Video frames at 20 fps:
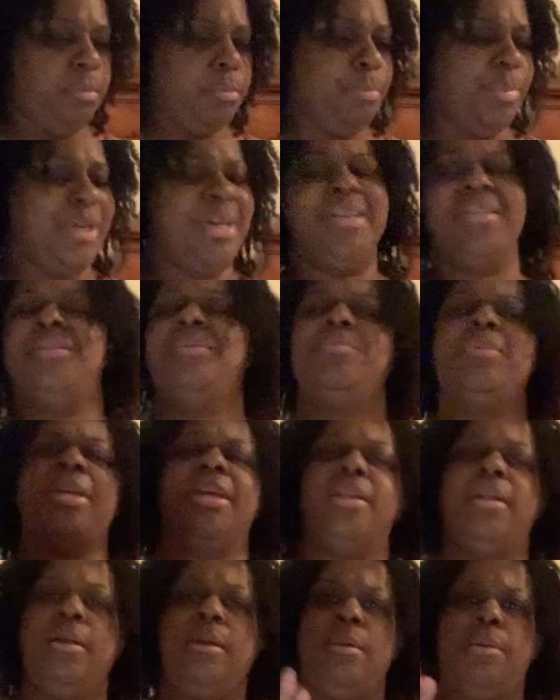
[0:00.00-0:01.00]
because I'm
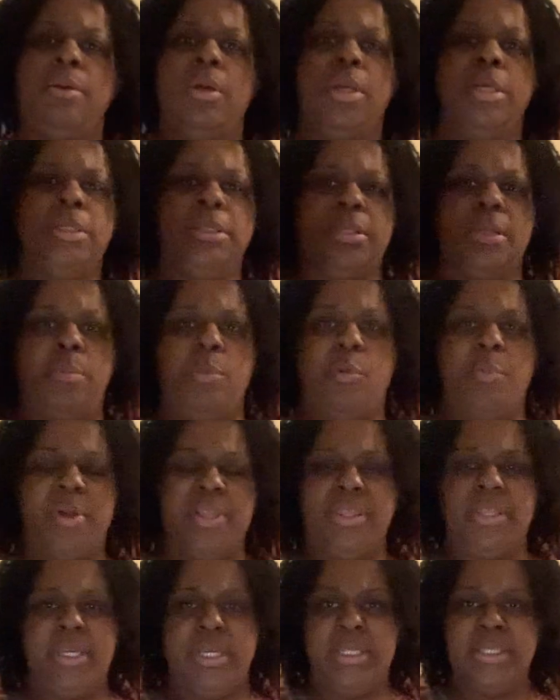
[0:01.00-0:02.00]
getting some of
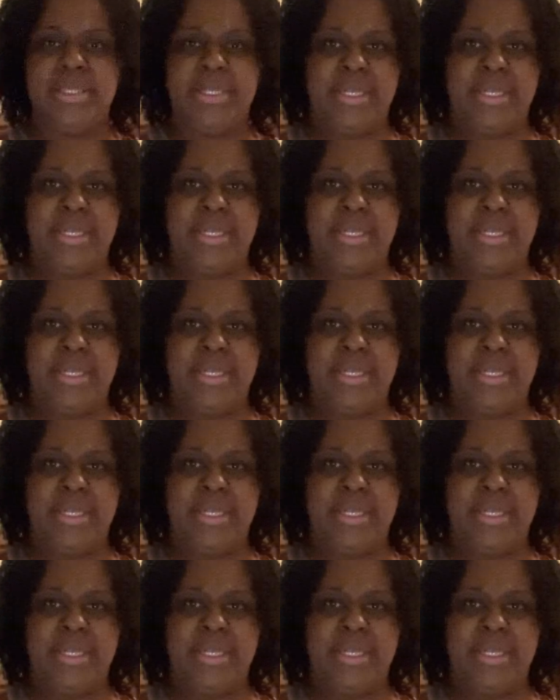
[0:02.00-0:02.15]
my things